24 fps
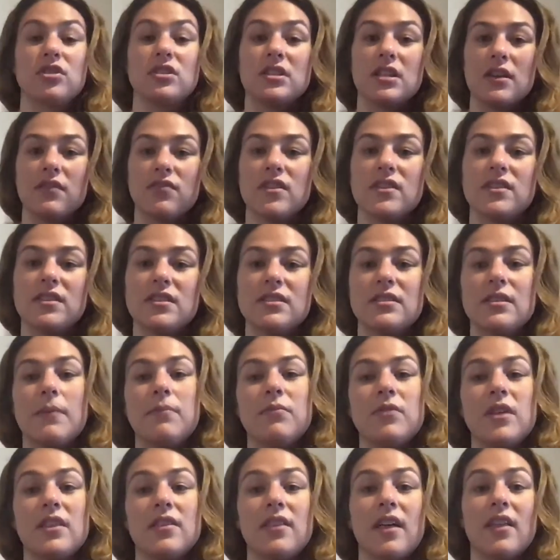see if this is
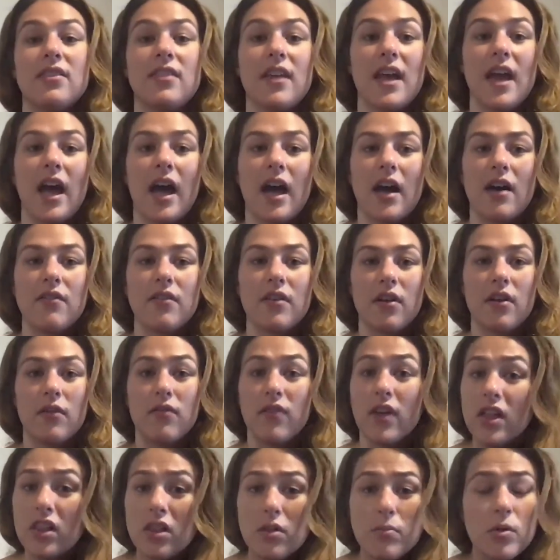something that they have
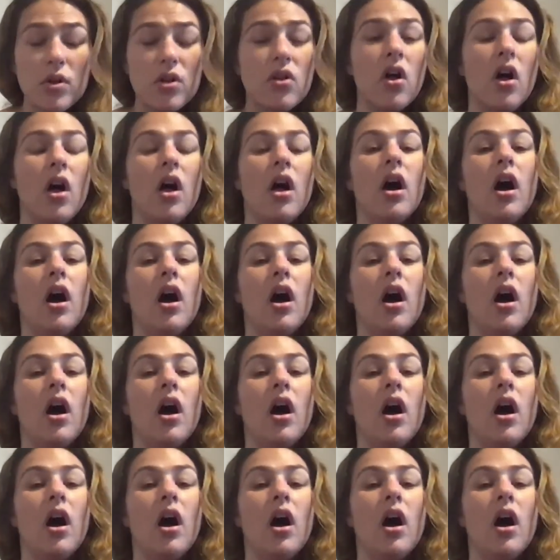available.